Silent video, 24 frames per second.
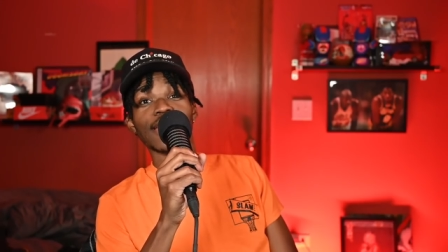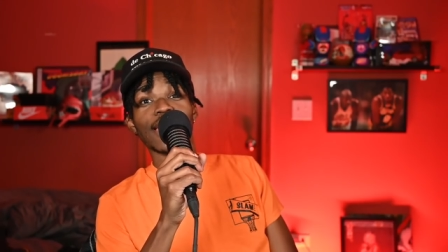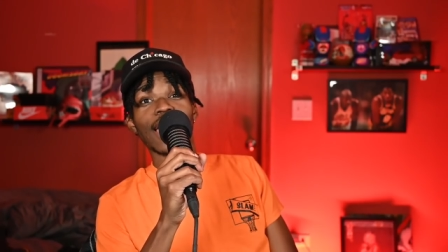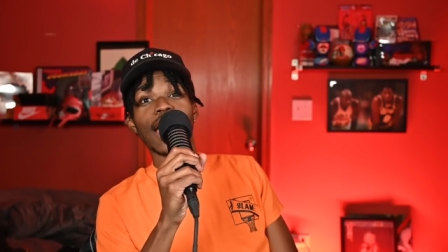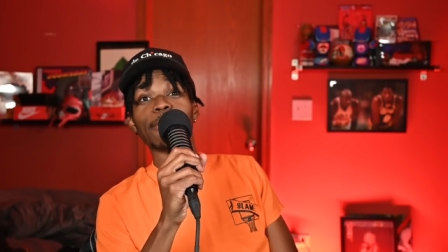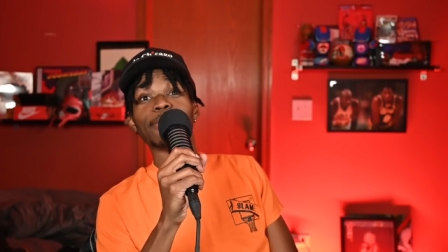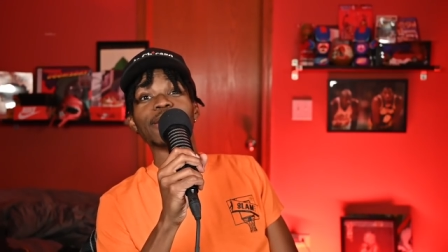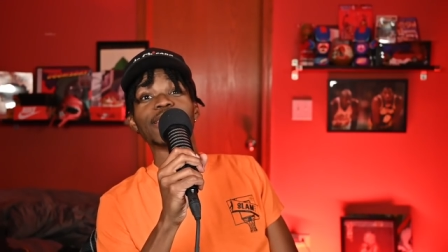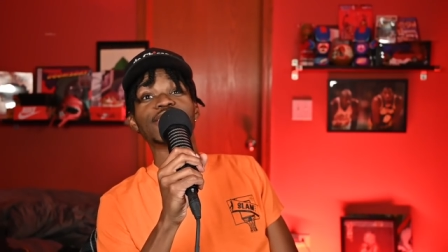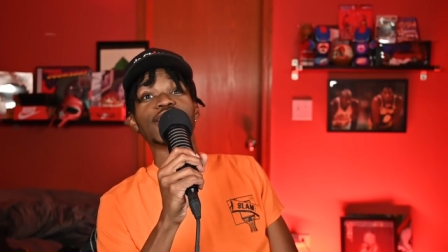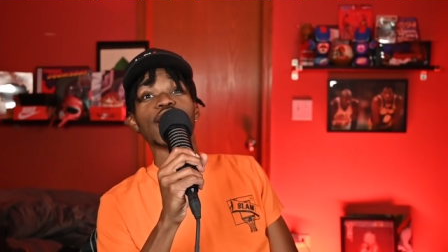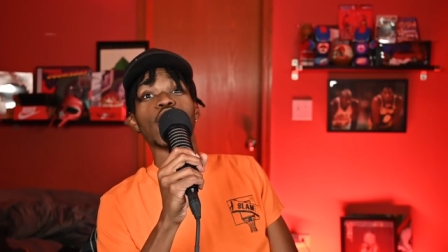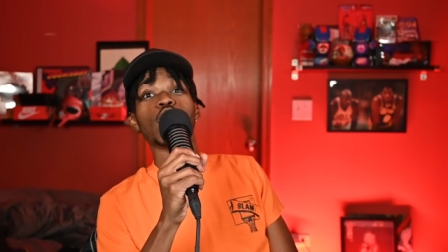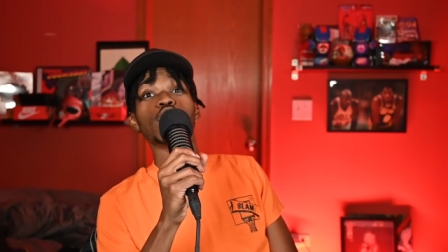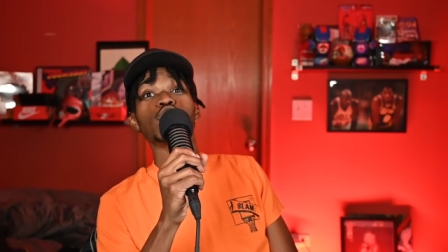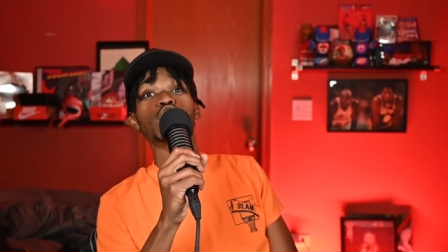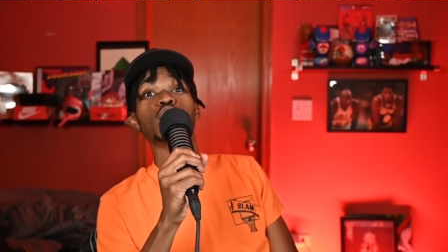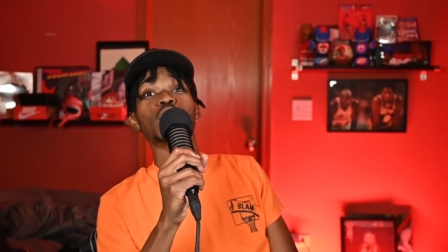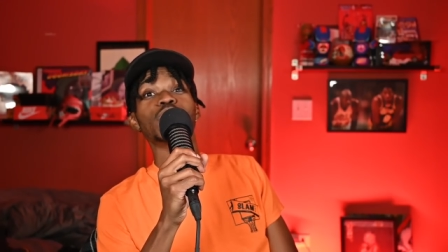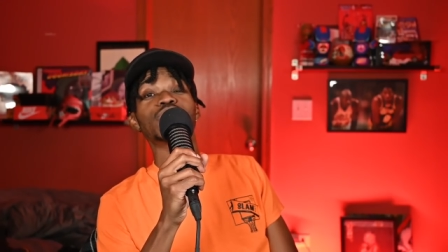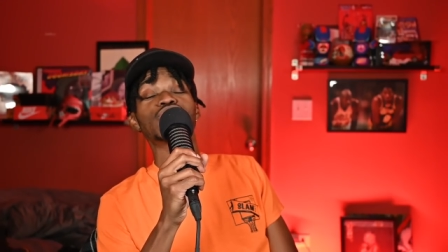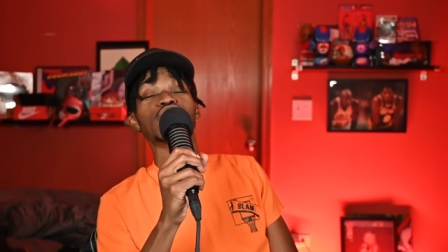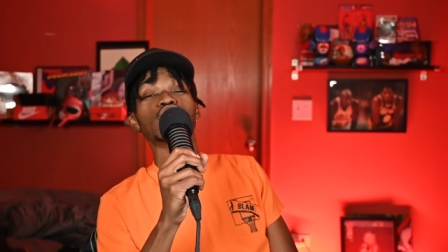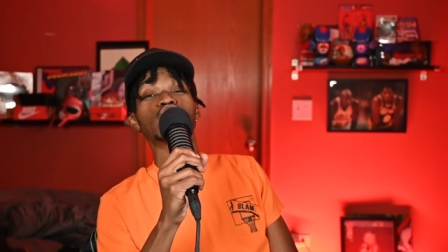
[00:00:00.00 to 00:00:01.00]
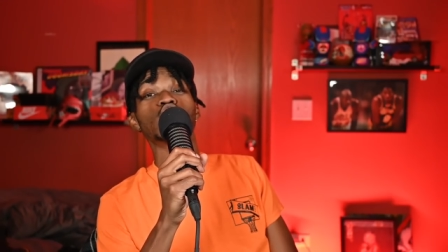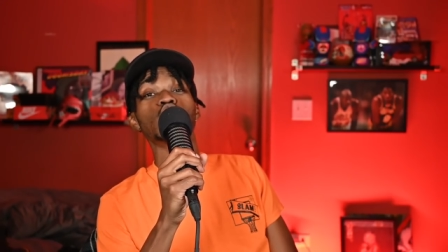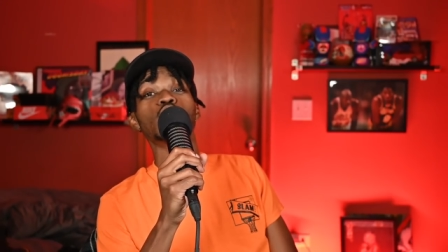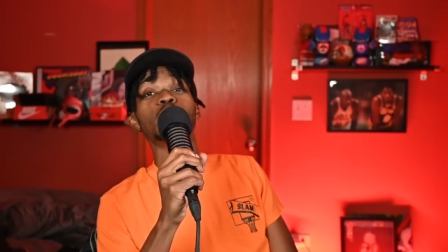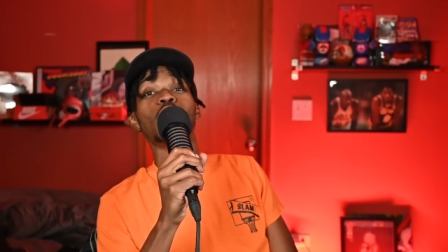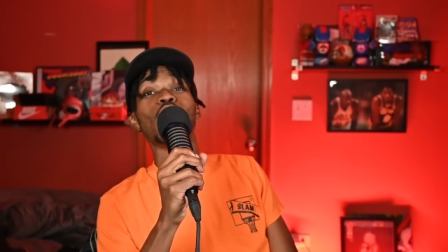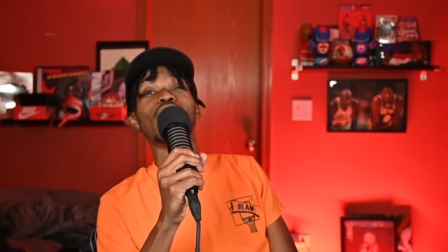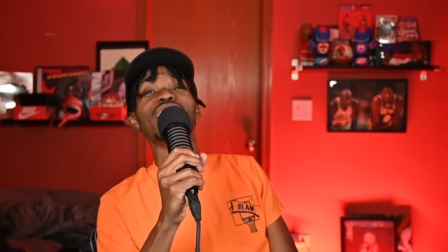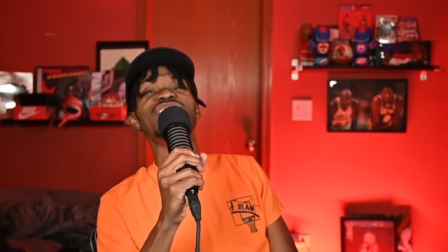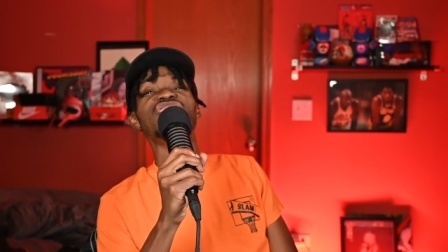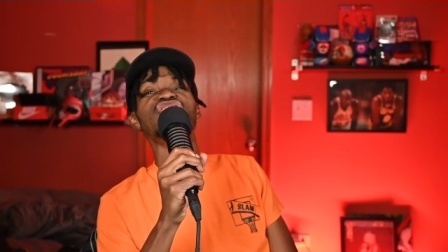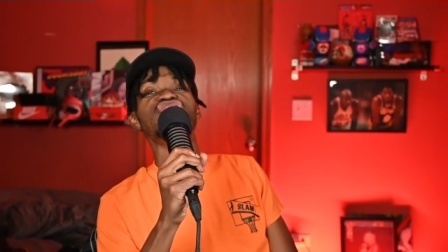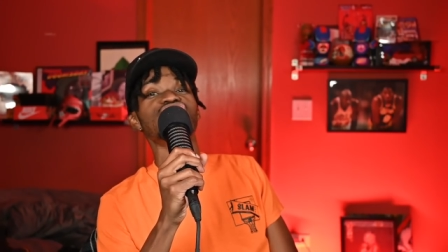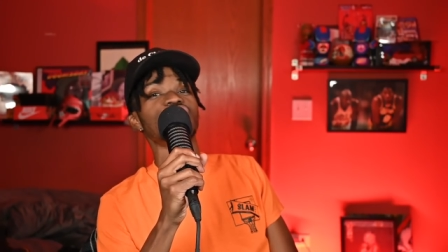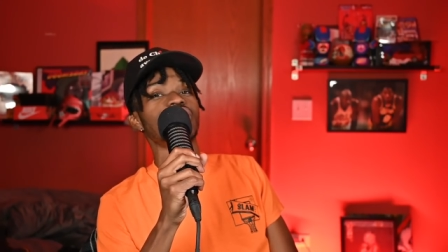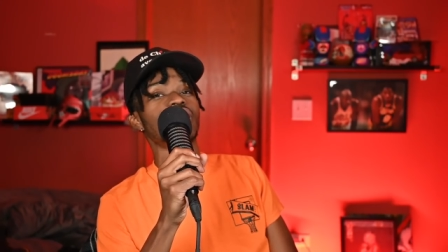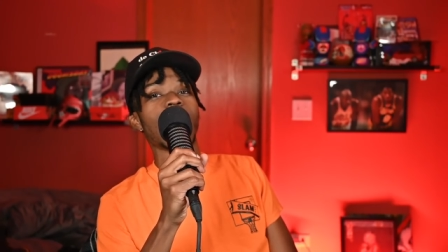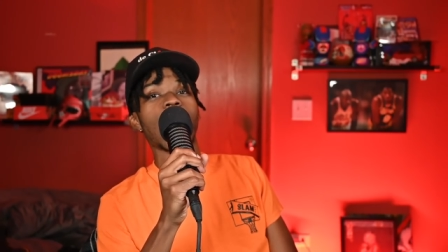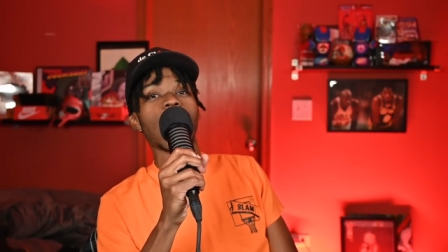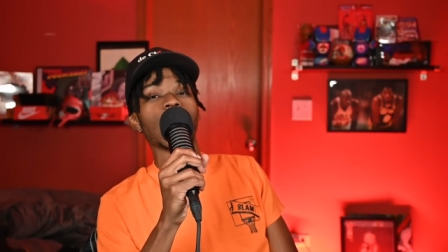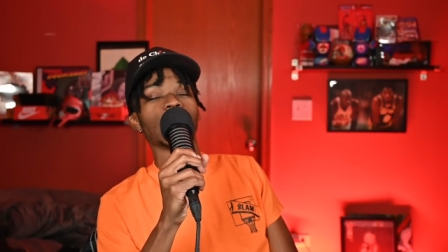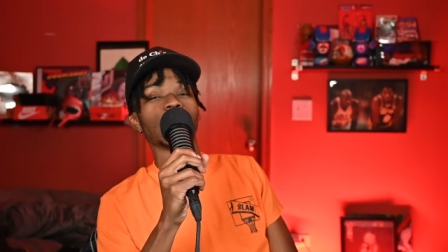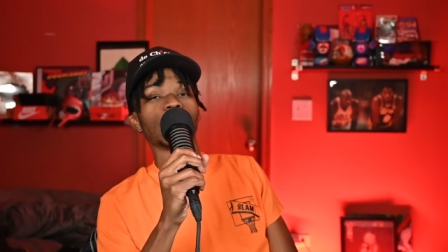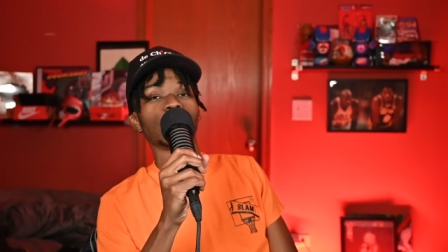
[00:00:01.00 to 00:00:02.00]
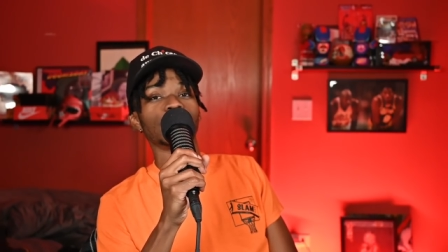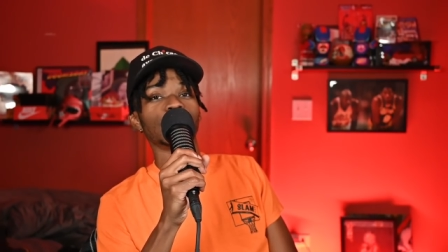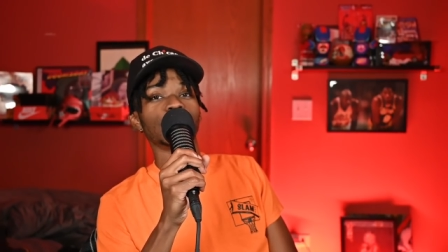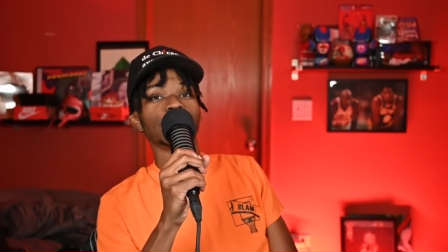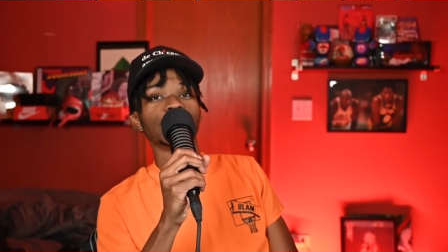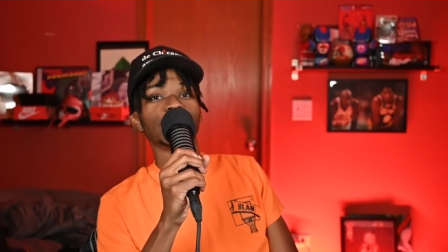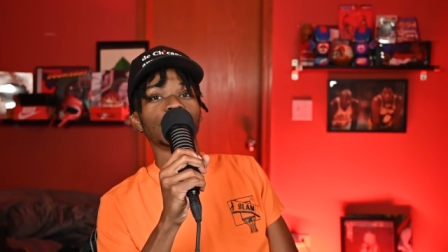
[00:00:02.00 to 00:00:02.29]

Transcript: I'm gonna tell you it's the two boys in Chicago